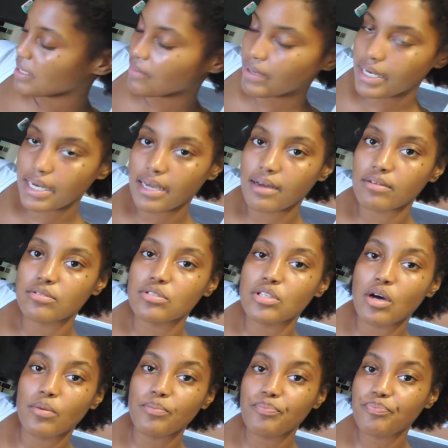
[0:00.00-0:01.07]
me right now.
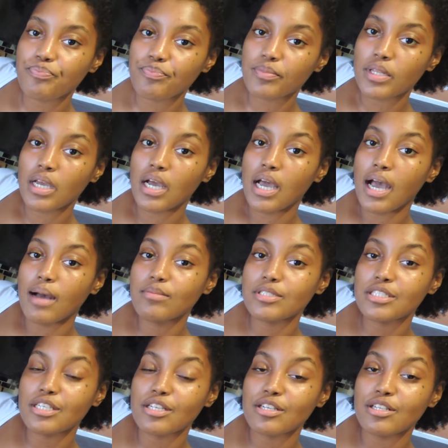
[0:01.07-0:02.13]
So I'm
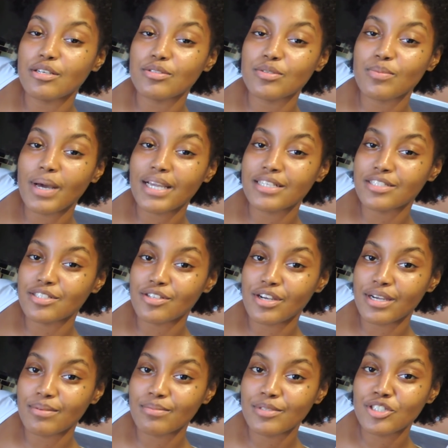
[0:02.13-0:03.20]
just going to close my
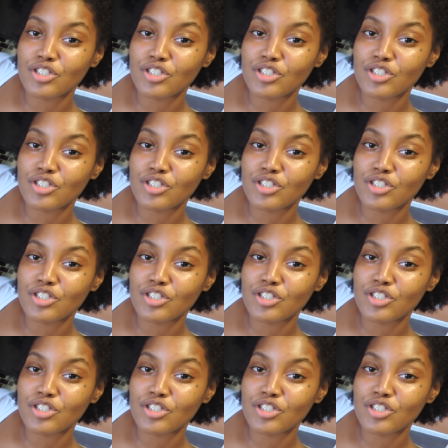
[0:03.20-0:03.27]
Instagram,